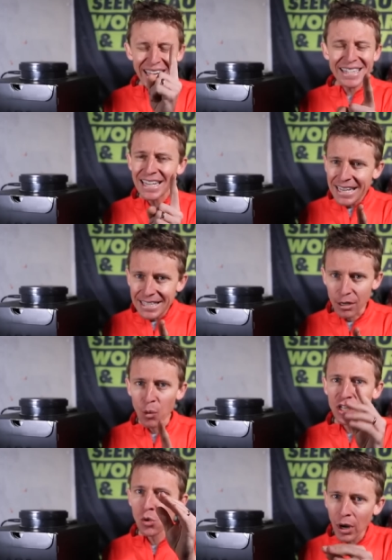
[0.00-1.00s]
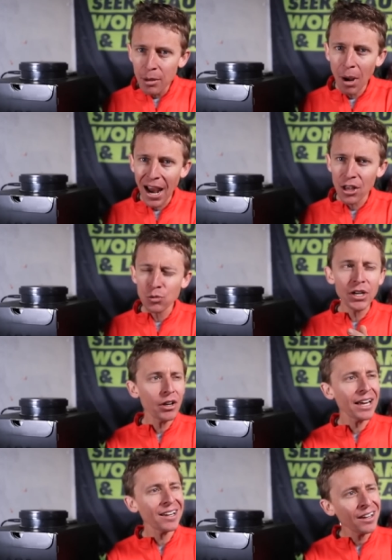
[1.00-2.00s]
gets easy, when twenty miles, when
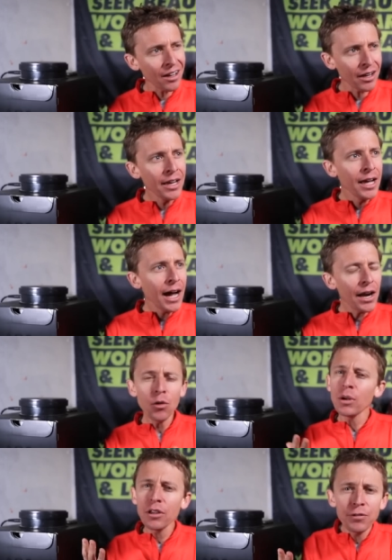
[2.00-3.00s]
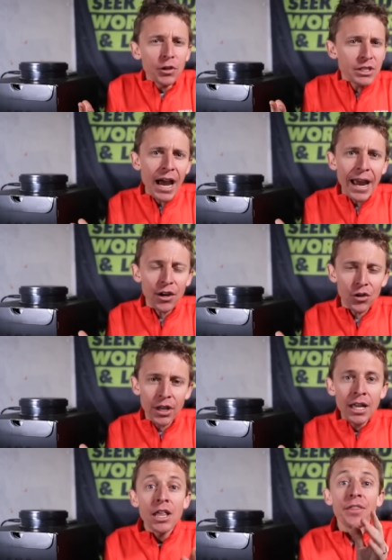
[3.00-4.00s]
you're like, huh, I don't really feel tired,
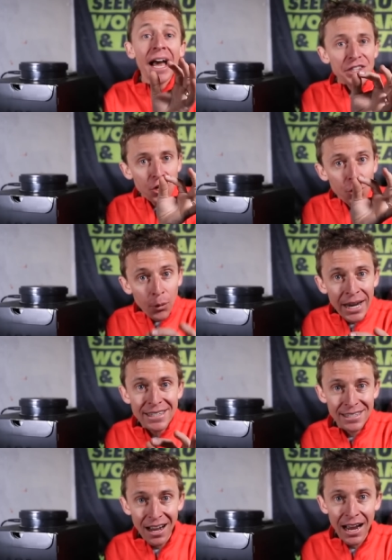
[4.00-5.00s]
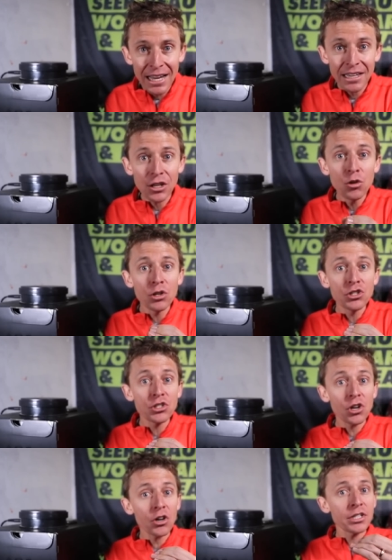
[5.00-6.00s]
that's a great sign that you could
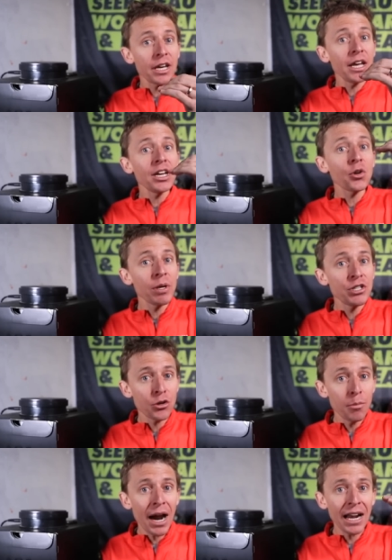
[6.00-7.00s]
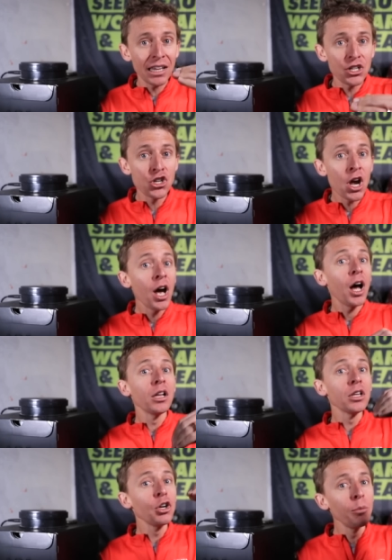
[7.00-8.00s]
start to increase your mileage a
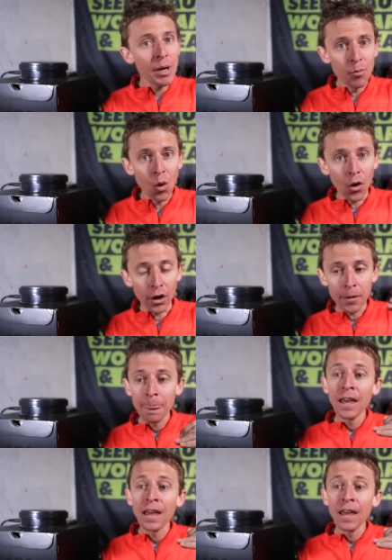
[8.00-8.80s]
little bit more.